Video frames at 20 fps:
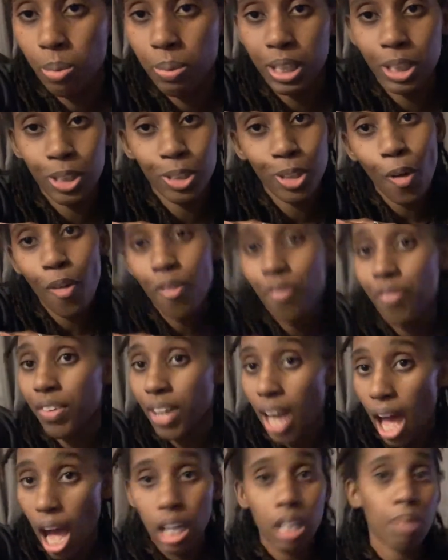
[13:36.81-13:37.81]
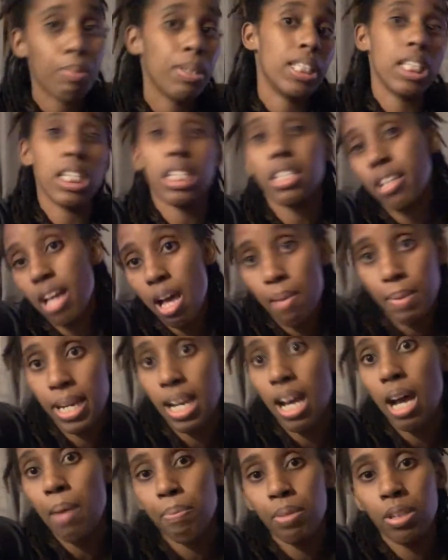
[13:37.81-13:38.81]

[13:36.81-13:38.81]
because you know vlog is coming up.